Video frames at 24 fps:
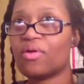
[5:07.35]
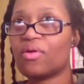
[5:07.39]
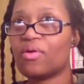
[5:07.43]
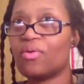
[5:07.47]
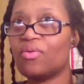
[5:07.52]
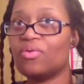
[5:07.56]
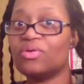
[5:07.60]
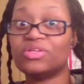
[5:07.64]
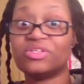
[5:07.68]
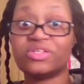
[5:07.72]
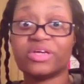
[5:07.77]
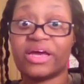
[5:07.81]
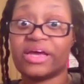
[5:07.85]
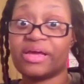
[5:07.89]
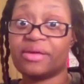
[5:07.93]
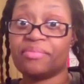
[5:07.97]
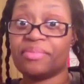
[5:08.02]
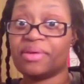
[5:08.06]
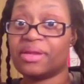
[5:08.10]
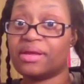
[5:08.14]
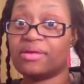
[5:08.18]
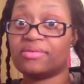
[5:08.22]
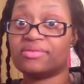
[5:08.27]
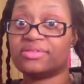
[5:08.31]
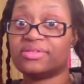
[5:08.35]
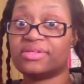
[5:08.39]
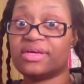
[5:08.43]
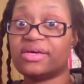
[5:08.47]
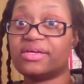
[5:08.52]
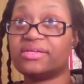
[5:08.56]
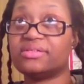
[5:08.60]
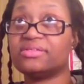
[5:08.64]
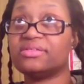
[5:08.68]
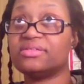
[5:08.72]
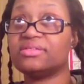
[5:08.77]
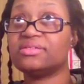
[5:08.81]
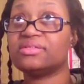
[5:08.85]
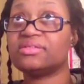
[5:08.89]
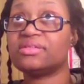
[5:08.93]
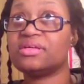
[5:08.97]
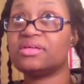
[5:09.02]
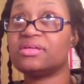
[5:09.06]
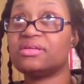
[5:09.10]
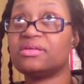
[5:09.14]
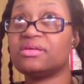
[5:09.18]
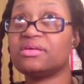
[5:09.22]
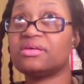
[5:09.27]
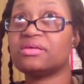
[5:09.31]
Which I ain't been outside since
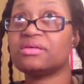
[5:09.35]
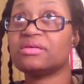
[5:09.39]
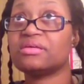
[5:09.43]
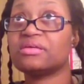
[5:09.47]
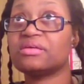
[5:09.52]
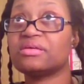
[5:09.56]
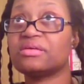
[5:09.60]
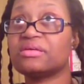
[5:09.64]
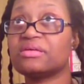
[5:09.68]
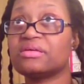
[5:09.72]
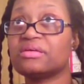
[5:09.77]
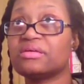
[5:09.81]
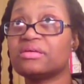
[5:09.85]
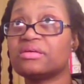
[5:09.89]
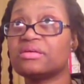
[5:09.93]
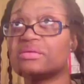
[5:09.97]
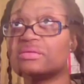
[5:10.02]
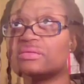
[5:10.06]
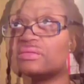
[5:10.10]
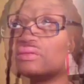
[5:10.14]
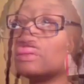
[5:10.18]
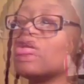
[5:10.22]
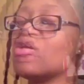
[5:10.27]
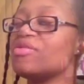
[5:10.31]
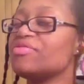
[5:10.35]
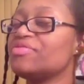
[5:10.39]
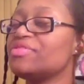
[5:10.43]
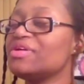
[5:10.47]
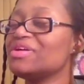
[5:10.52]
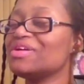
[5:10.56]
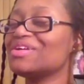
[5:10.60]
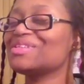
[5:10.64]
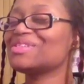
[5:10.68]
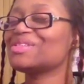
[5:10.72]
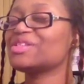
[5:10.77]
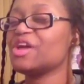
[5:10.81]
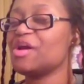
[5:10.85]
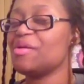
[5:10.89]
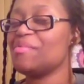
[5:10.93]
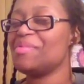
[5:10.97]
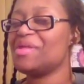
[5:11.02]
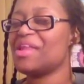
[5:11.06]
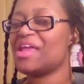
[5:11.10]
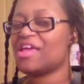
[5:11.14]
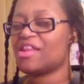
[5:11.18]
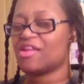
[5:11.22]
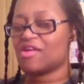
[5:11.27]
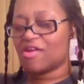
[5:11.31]
that day. I called the
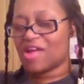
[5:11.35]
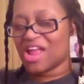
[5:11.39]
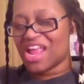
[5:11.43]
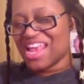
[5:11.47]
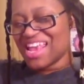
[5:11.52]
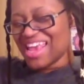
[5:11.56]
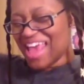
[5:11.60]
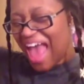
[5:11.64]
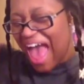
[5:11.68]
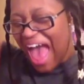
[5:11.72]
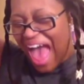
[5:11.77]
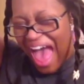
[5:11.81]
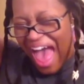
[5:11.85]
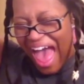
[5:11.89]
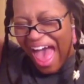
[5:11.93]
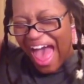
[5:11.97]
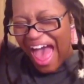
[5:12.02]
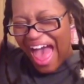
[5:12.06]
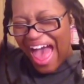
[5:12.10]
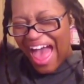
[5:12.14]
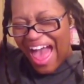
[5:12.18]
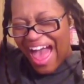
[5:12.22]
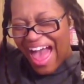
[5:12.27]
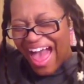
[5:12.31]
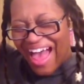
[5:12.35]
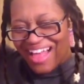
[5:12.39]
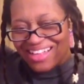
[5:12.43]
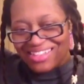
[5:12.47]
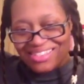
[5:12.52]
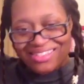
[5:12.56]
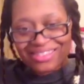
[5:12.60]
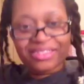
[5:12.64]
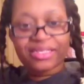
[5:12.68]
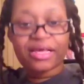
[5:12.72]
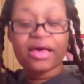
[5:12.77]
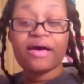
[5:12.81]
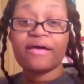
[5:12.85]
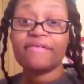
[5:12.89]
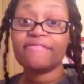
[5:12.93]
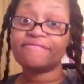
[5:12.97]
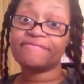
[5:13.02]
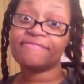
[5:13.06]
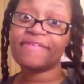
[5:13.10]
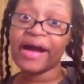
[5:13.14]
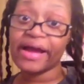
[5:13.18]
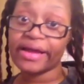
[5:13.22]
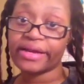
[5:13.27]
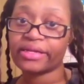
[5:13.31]
exterminator. Yes.
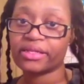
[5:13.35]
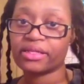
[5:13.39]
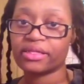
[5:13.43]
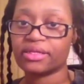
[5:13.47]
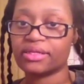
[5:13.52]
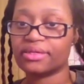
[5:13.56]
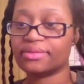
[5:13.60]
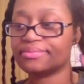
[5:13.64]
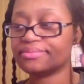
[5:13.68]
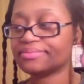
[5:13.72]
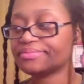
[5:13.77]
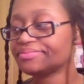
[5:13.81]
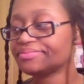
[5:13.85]
Finally.